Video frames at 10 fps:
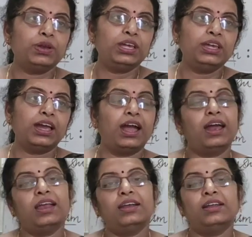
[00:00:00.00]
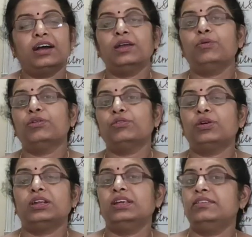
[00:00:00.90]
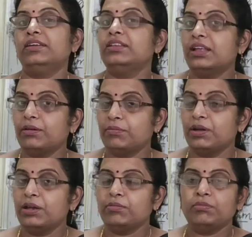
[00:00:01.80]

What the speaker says: free and I was not teaching them.